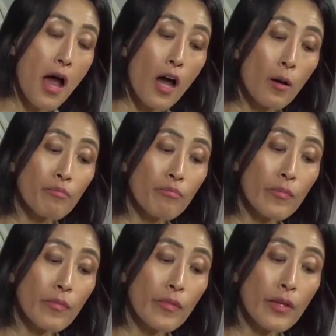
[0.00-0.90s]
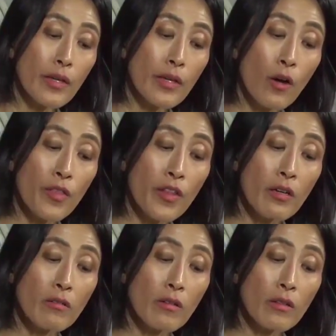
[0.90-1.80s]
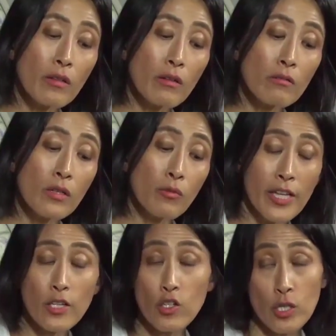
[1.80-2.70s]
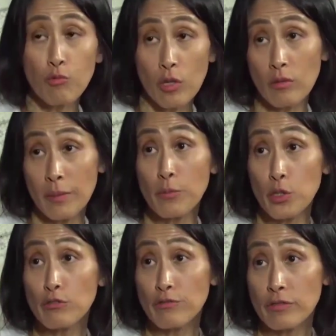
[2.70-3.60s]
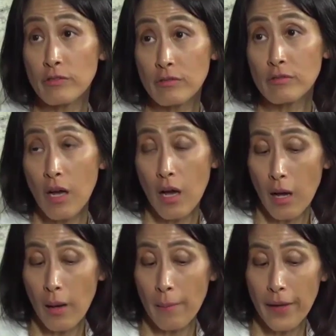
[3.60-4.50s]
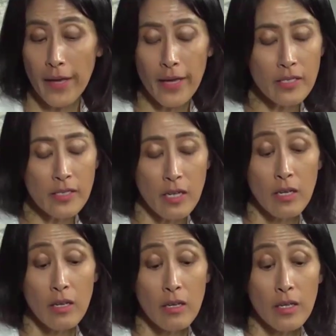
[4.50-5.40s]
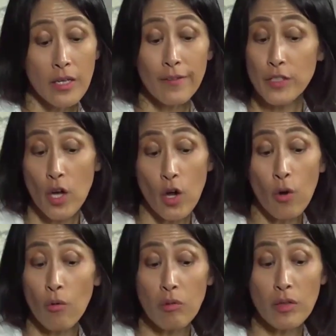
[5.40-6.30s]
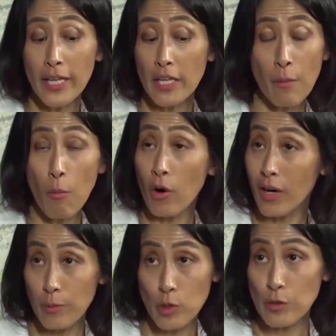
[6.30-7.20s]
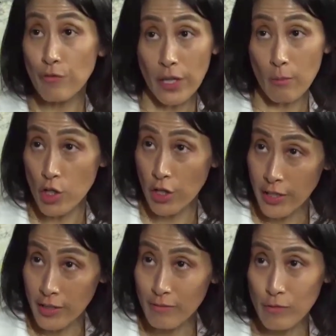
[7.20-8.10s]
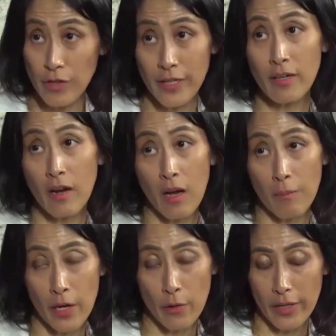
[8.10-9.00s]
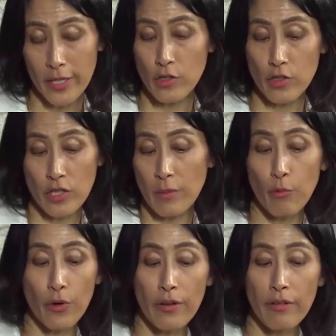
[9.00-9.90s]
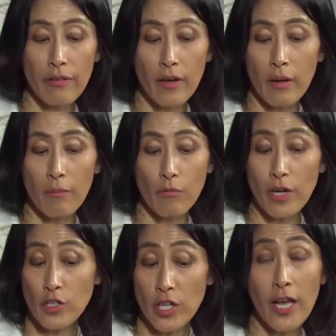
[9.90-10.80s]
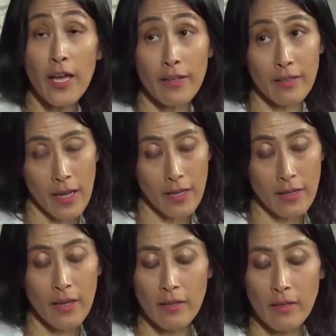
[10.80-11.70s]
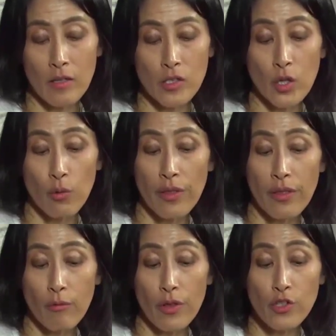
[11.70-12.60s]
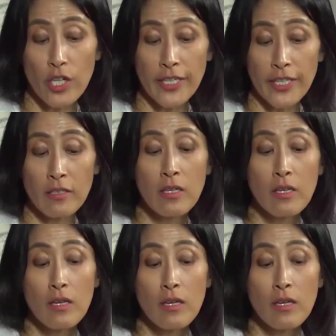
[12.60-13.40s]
Um, you know, they'll the relationship will improve. Yeah. Um, and if so, like even more options for Kim Jong Un, right? Um, better relationship with um, Russia and and and also with with China.